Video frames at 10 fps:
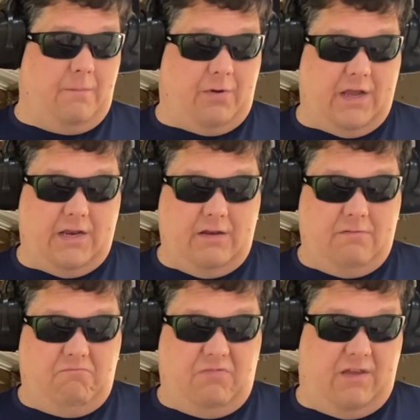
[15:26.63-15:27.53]
but
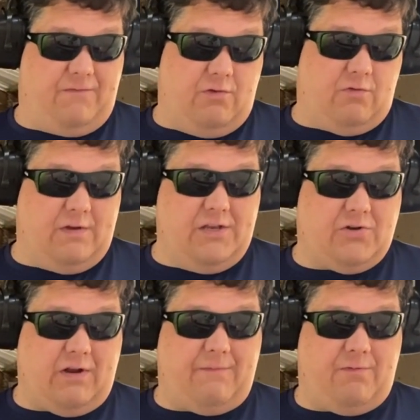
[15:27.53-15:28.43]
if you were really
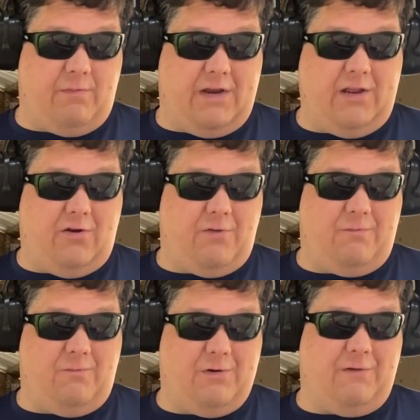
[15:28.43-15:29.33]
strapped for money or
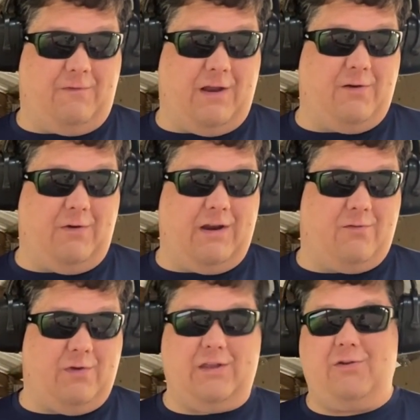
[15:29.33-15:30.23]
wanted to find a way to
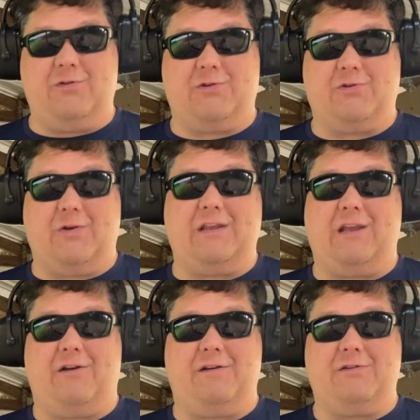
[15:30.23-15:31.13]
reuse drink
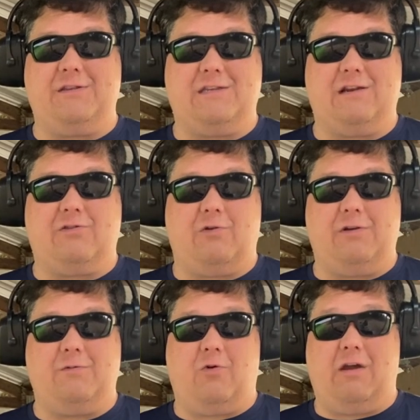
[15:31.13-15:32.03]
carriers instead of throwing
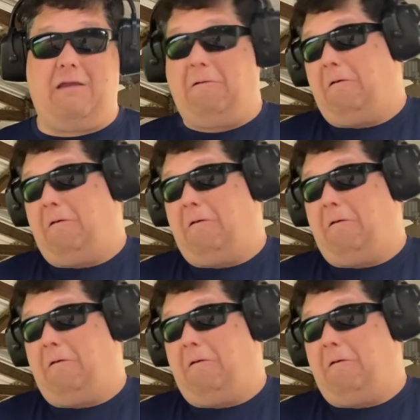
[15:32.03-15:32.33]
them away,